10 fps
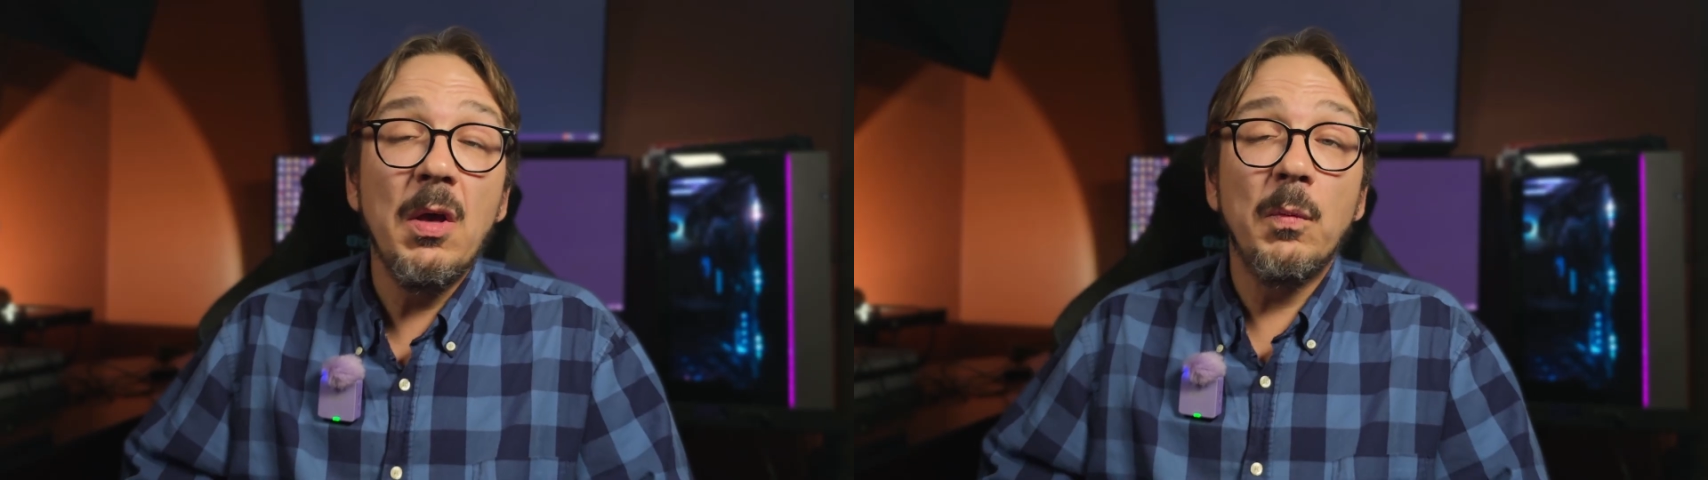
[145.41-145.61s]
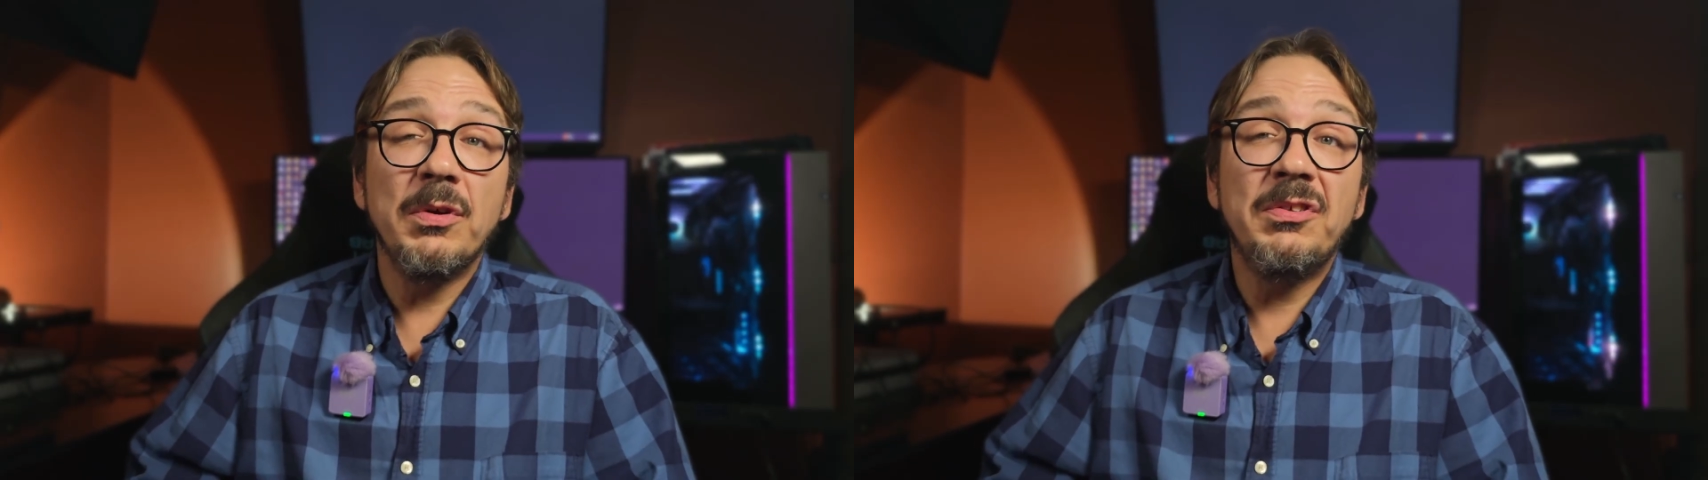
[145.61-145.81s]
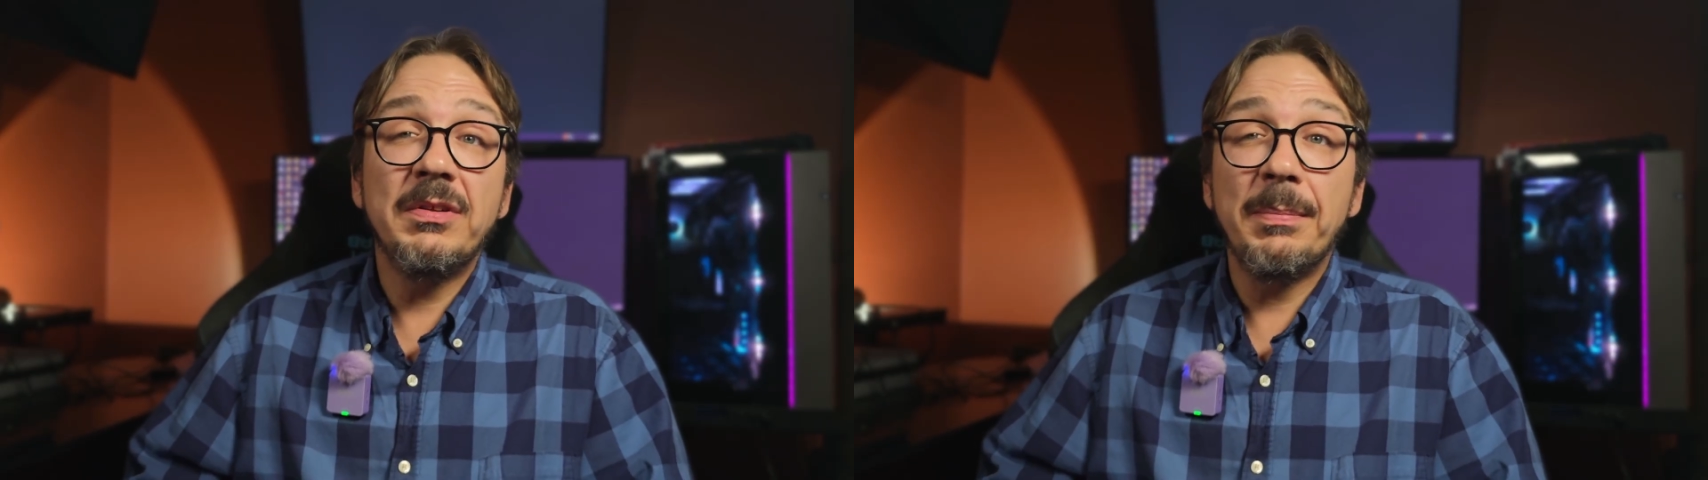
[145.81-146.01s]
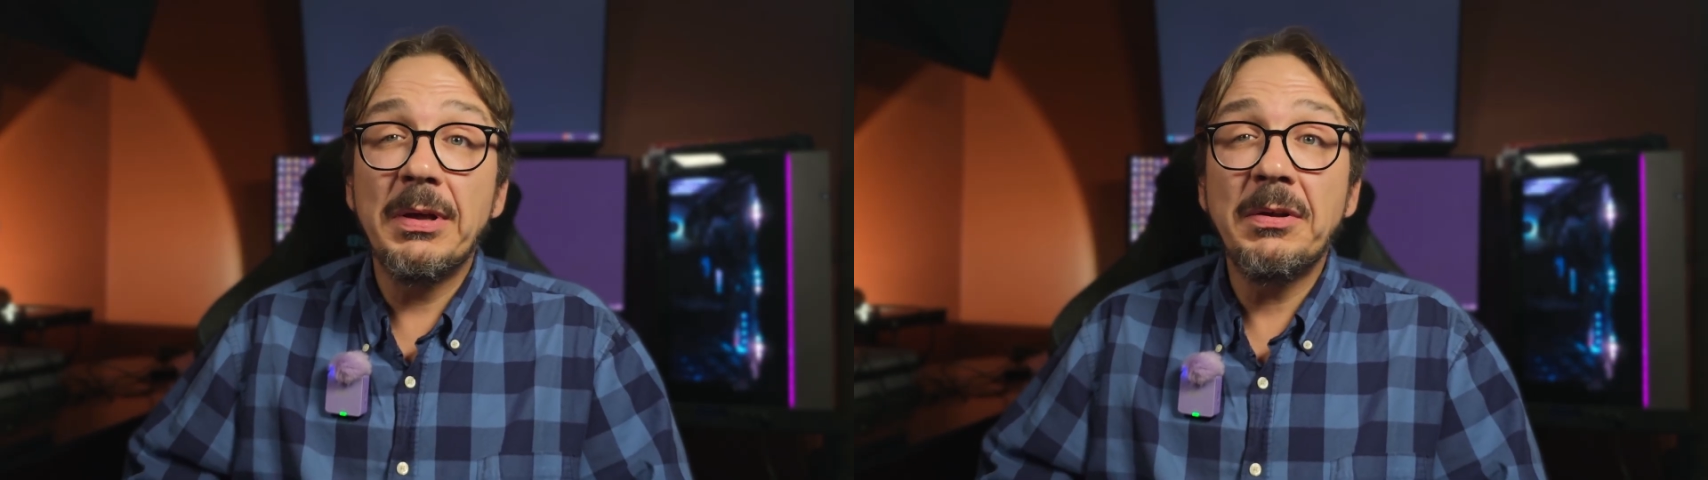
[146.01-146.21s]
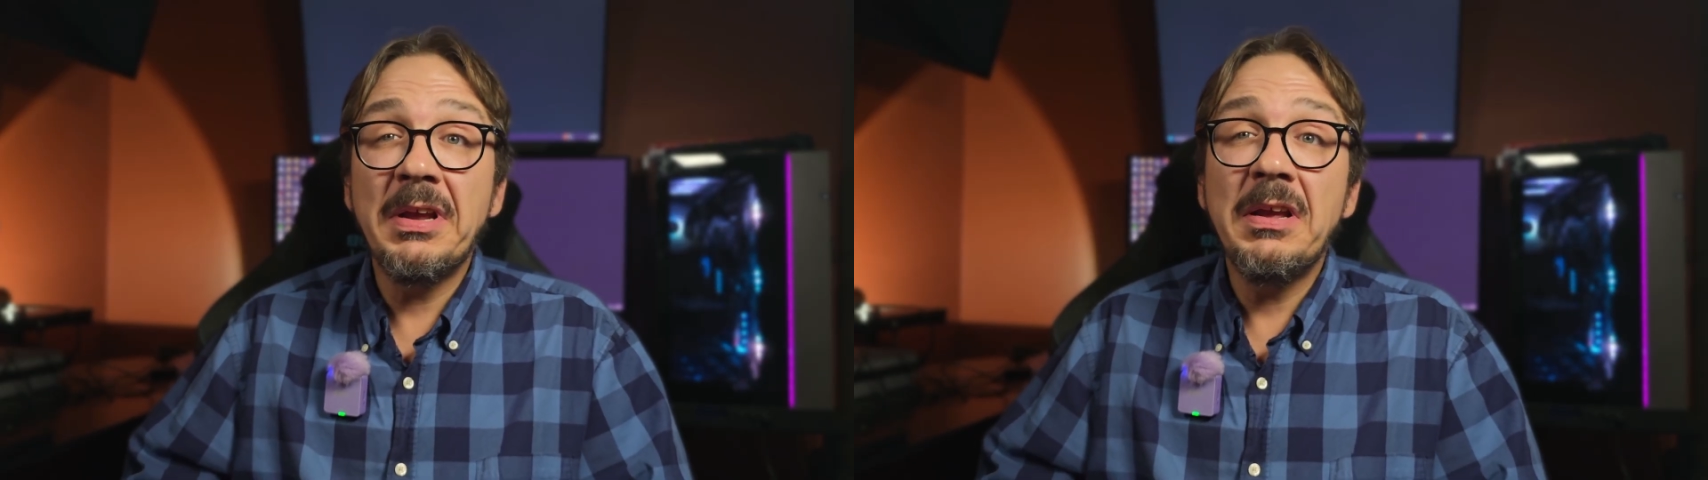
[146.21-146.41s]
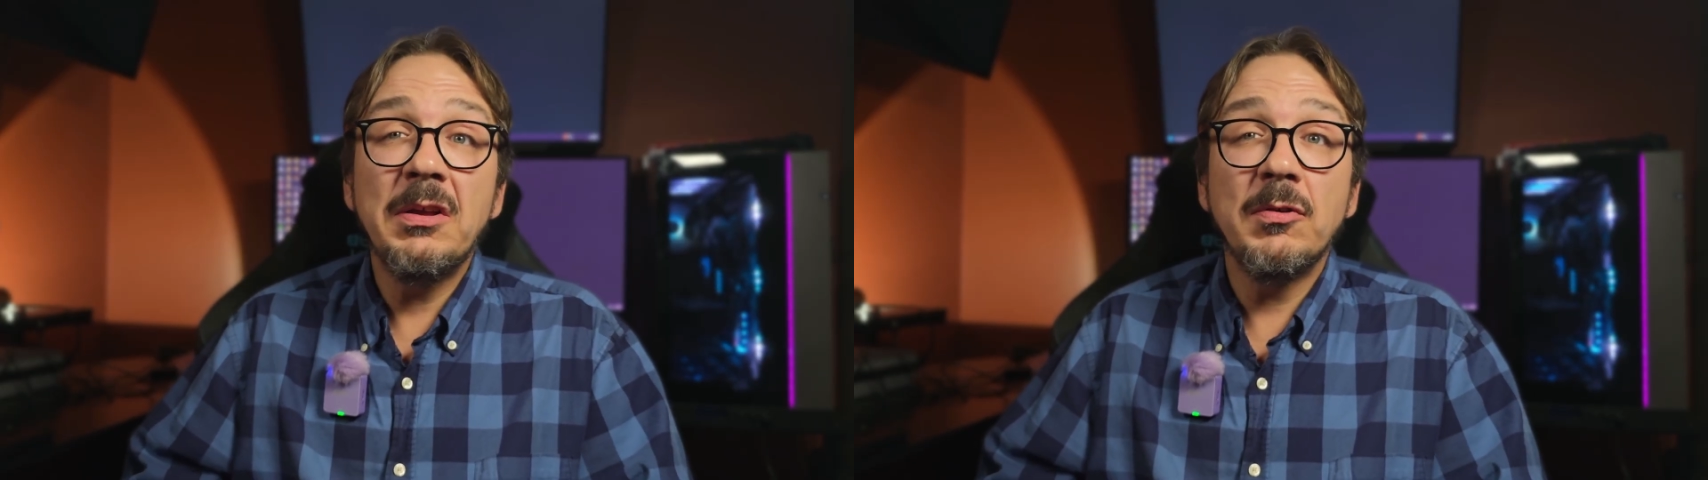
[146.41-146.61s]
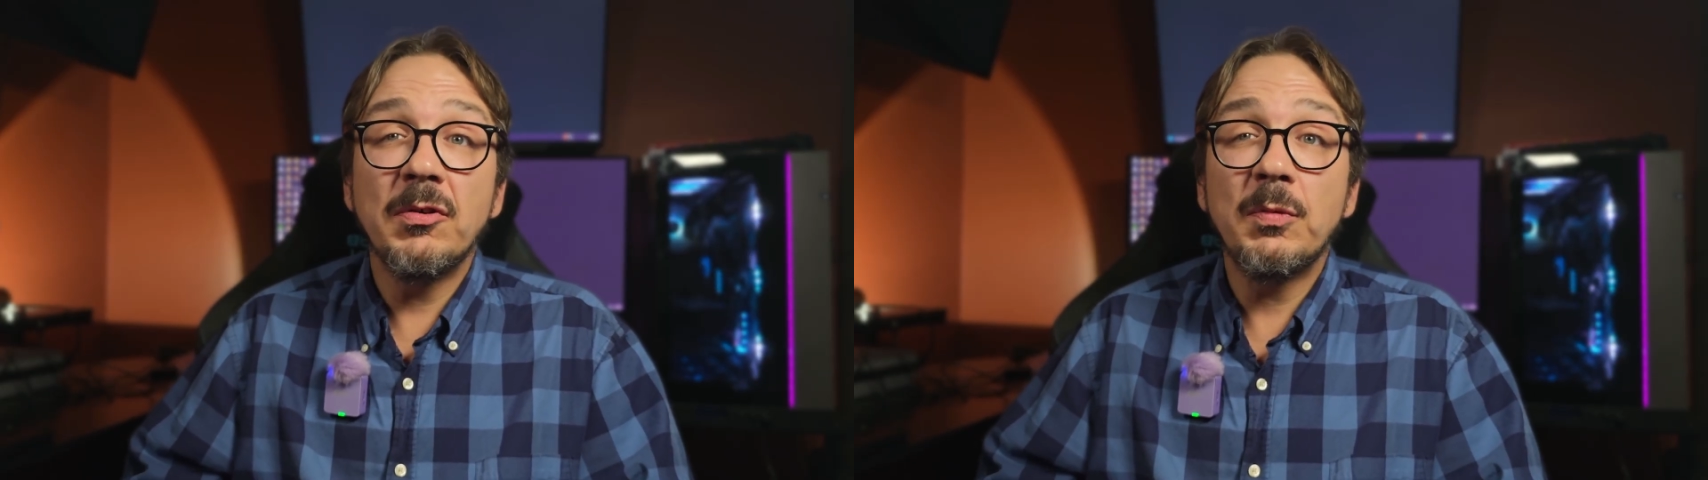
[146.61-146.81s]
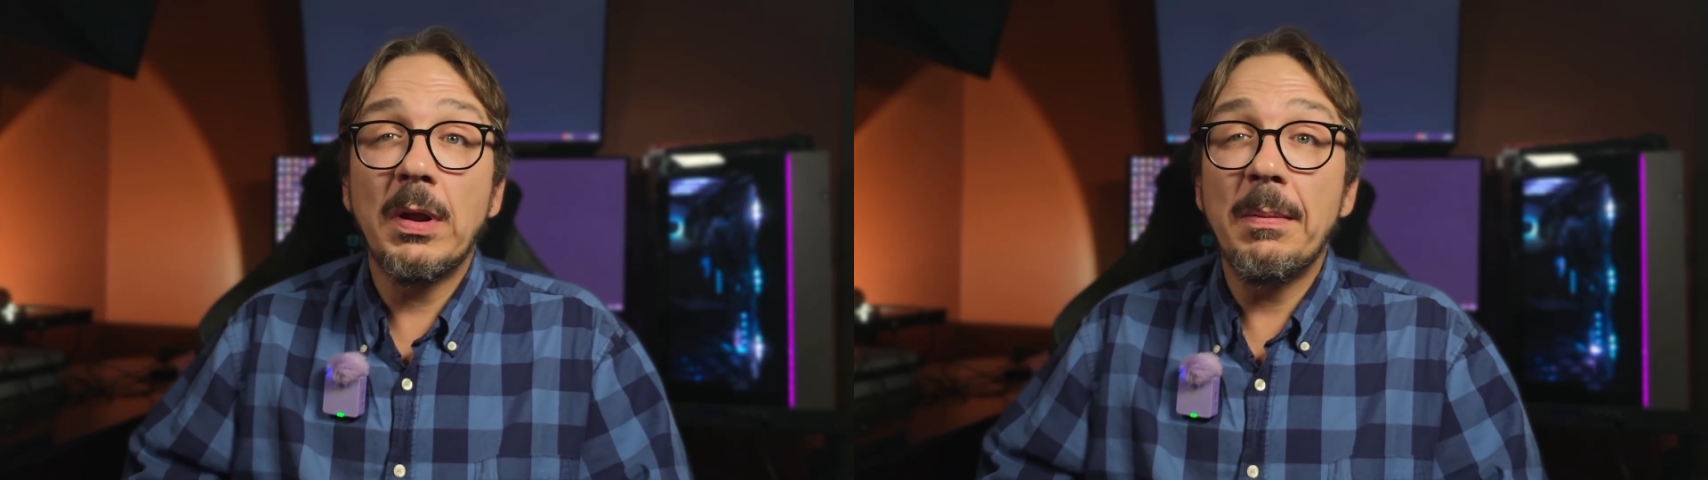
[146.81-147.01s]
With stability, you just want